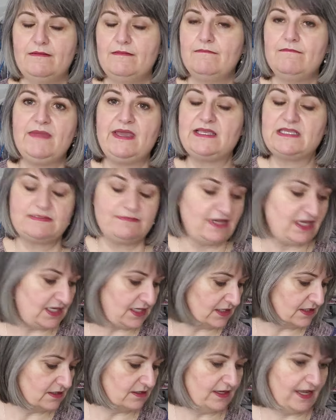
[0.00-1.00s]
makes
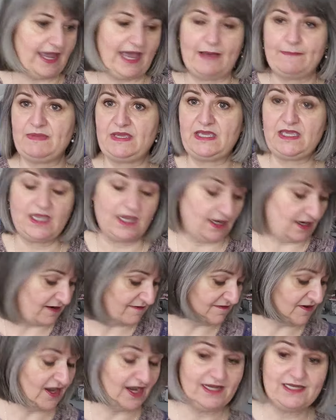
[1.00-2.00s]
me happy and I
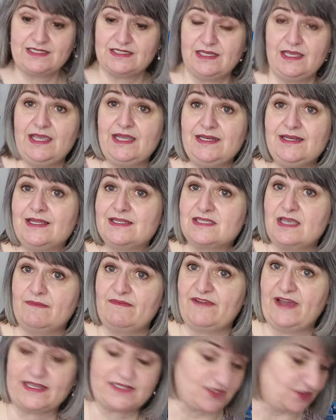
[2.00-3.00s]
find it knits
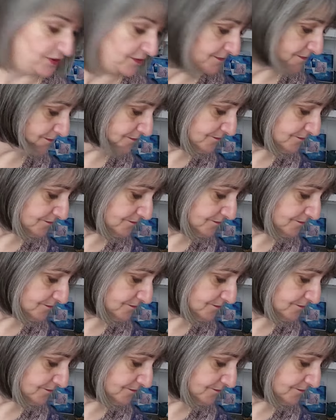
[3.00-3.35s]
up faster.